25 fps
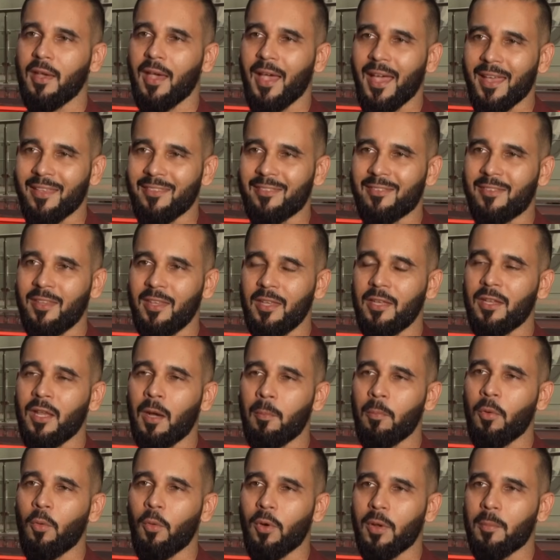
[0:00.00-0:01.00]
as the
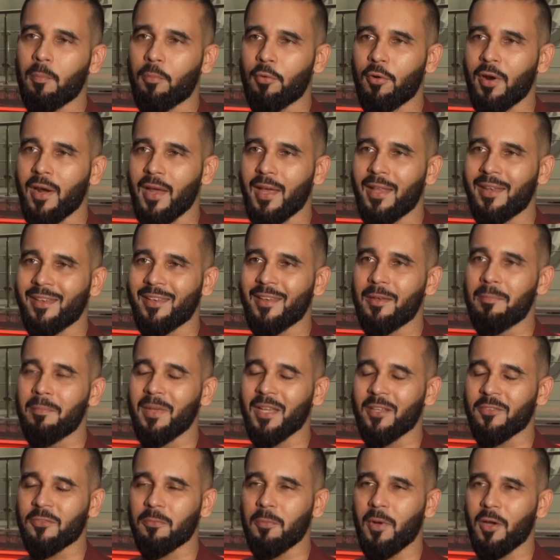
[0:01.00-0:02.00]
#1 brand in
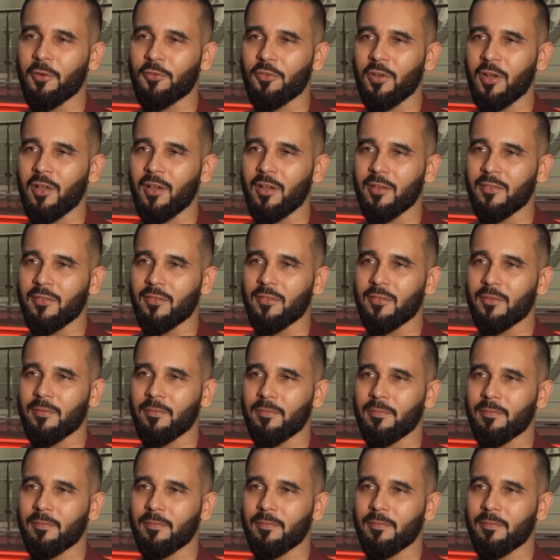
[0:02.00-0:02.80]
mixed martial arts?